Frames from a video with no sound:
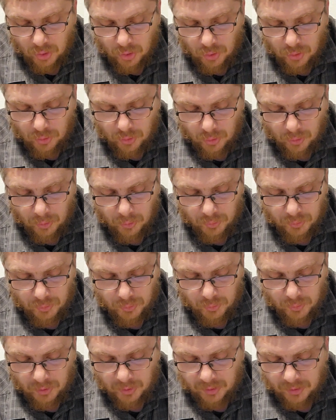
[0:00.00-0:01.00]
Those
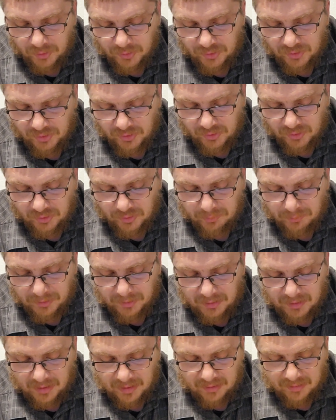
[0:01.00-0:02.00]
who heard Jesus
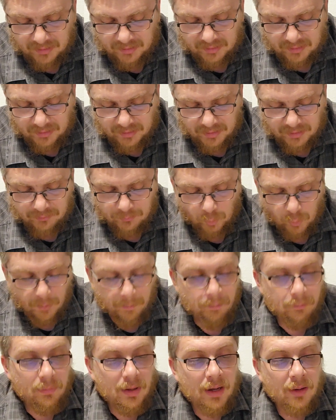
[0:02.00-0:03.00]
began to leave
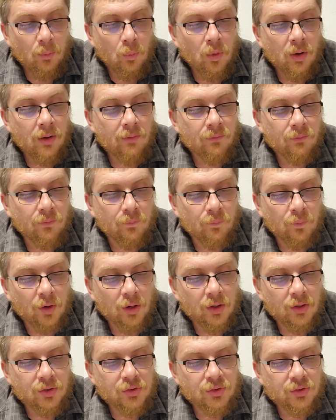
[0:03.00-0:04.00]
one by one,
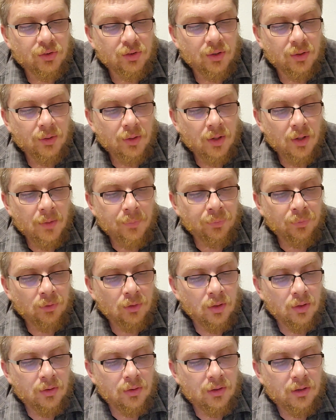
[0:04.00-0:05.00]
first
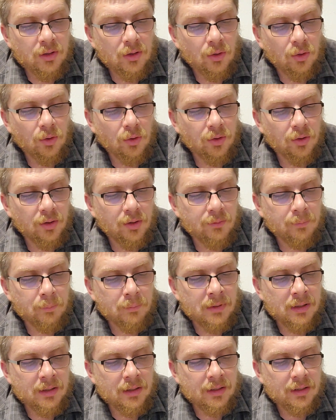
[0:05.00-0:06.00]
the older
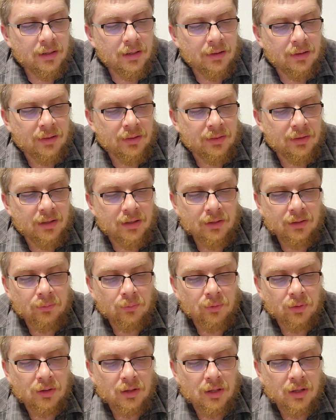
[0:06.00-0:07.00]
men and
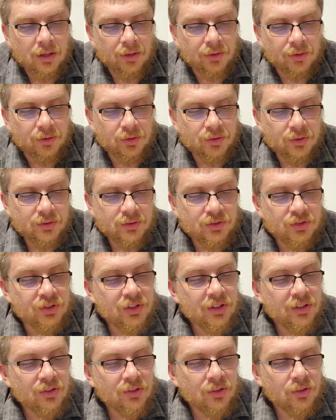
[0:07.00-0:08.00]
then the others.
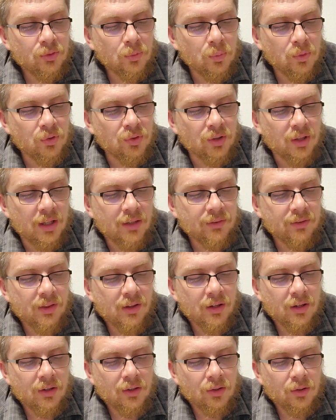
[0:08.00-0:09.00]
Jesus was left
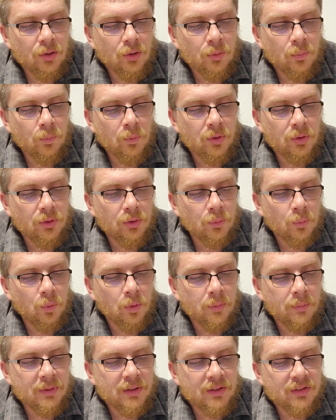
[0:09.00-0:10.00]
there alone with the
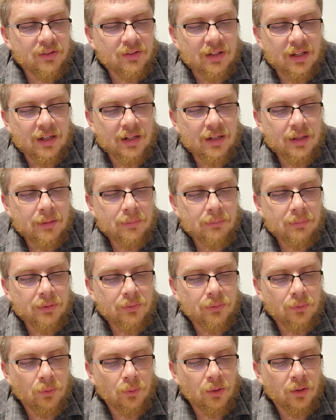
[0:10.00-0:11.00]
woman standing
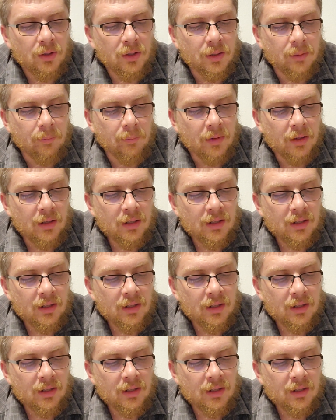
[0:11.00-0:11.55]
before him.